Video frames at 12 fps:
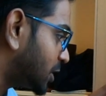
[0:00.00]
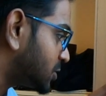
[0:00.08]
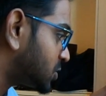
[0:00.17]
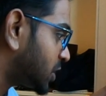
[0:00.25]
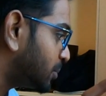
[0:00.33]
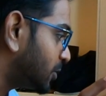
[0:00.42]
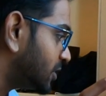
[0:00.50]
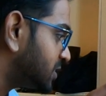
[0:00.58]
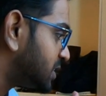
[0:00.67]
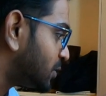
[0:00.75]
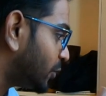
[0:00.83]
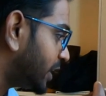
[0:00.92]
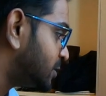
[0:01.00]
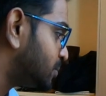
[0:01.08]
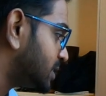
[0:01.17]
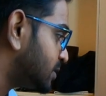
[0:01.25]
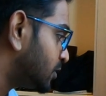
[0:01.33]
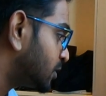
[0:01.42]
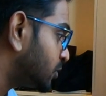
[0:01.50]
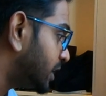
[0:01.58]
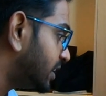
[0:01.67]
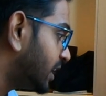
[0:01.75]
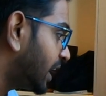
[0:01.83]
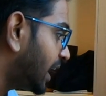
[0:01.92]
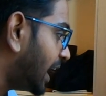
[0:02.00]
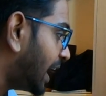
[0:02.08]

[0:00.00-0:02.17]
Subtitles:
because tribology is a very specific field.